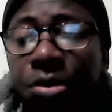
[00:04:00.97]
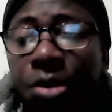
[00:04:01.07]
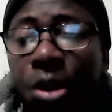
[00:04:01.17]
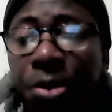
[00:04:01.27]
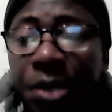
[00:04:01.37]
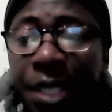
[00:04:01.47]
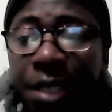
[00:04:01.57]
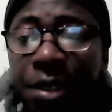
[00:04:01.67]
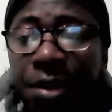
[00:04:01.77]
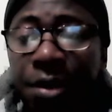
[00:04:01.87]

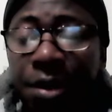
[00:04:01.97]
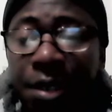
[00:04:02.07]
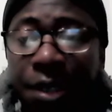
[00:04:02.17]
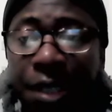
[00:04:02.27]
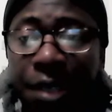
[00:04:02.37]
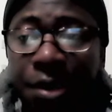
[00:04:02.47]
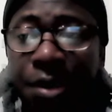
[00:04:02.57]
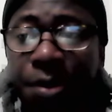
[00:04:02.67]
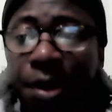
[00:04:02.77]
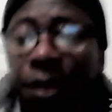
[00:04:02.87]
upsell to your
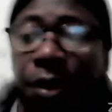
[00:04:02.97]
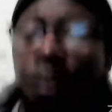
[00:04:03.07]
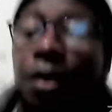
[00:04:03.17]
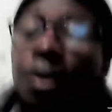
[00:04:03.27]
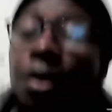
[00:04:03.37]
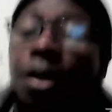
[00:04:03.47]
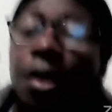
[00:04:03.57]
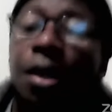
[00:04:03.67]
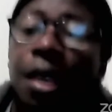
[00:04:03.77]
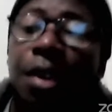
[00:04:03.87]
customer.
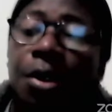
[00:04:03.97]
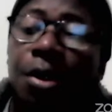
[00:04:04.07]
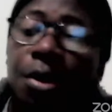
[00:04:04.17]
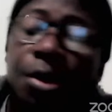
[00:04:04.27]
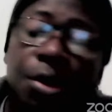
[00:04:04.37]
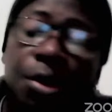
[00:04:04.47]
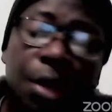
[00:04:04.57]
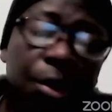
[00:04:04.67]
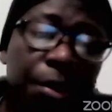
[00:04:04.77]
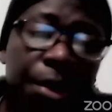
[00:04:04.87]
Okay, you could also
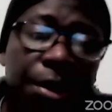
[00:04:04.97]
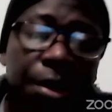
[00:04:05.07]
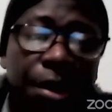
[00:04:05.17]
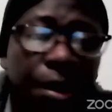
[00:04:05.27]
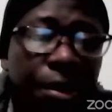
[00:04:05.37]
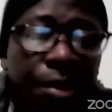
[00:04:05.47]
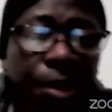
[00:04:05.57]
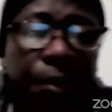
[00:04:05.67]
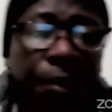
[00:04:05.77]
do an upsell to your customer.